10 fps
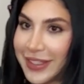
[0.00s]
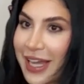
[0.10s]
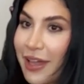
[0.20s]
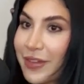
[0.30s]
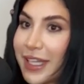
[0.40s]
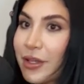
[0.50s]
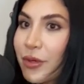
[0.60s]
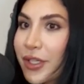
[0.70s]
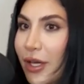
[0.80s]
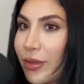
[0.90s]
I feel like
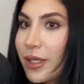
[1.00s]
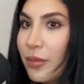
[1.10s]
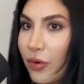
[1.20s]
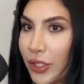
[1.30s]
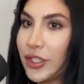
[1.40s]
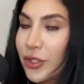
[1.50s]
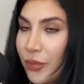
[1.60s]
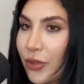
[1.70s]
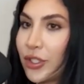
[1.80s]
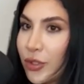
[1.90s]
we're going point to
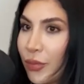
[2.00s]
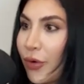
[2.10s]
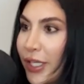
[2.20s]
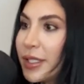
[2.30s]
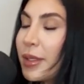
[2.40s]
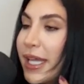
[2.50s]
point to point.